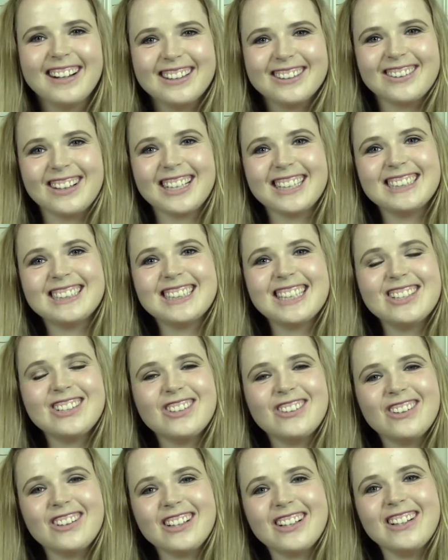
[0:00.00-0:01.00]
so I can send
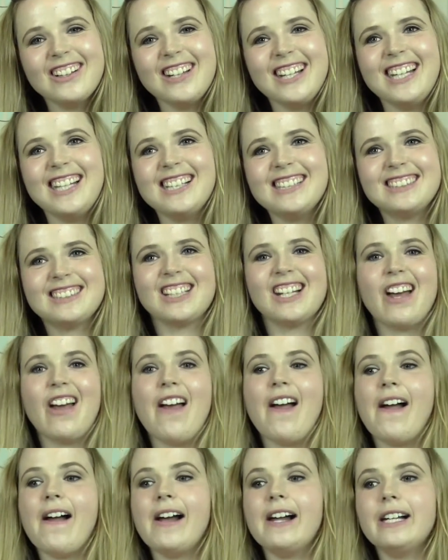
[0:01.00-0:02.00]
you the goodies.
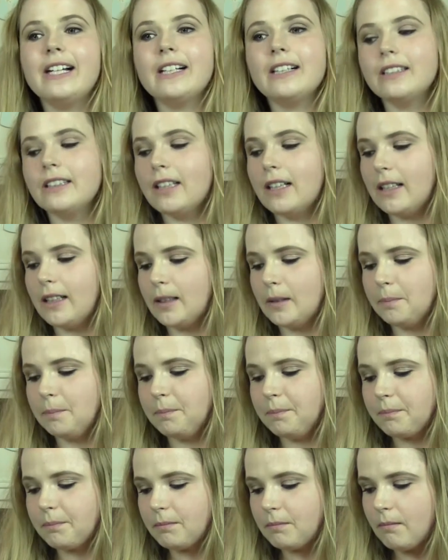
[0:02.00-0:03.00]
And
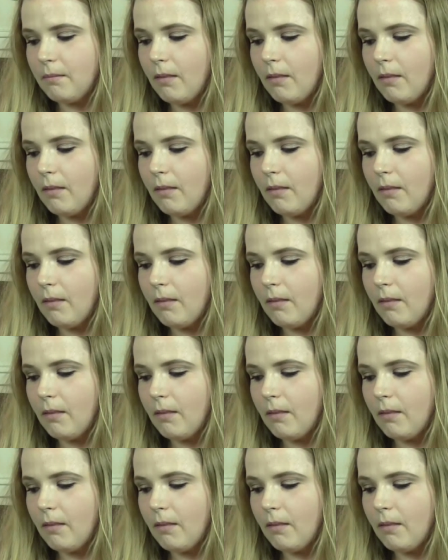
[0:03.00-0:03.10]
um,